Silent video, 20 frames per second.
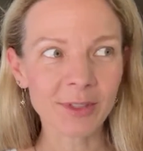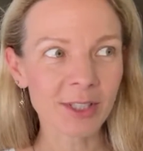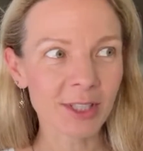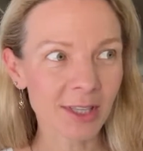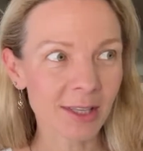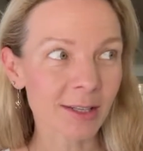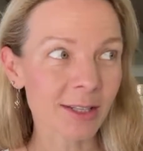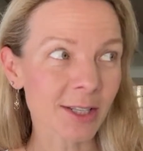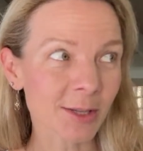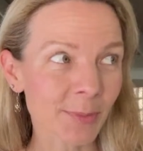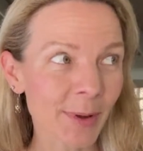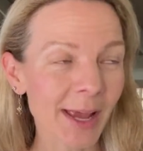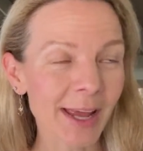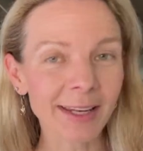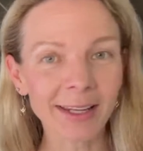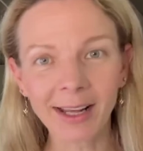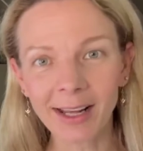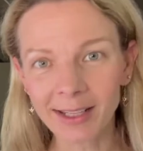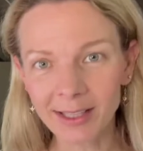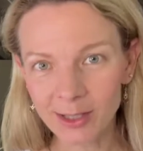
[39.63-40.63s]
the Japan
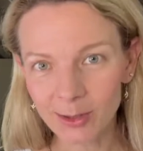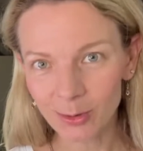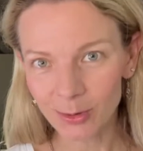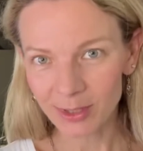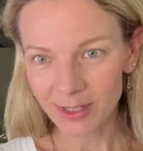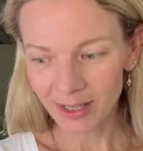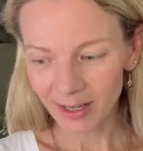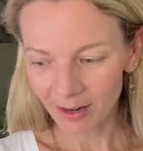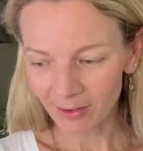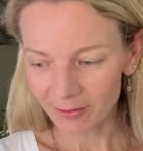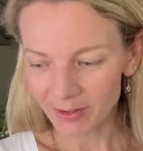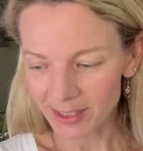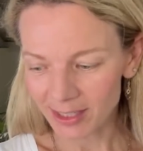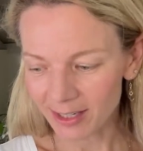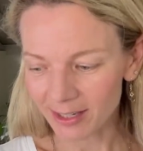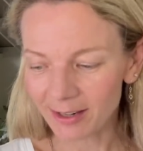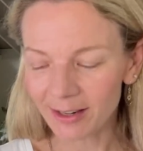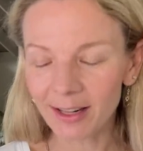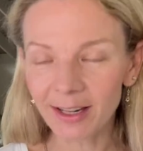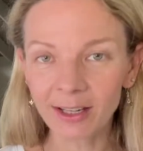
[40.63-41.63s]
yarn stores that I
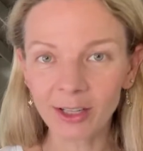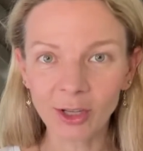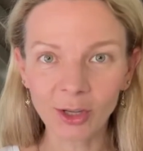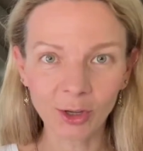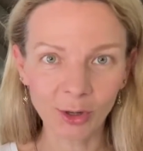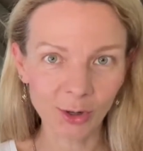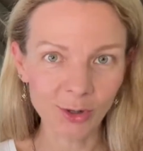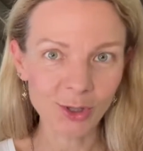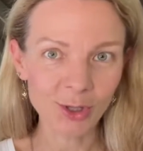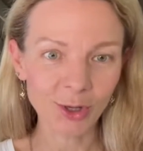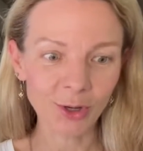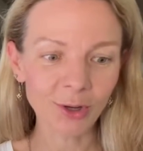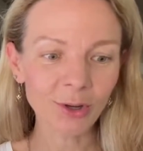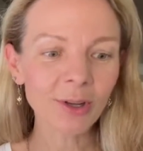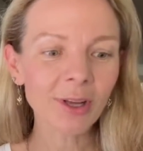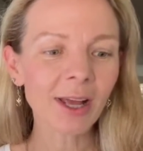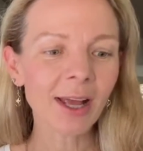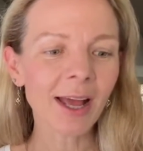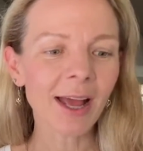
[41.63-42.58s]
visited in Kyoto.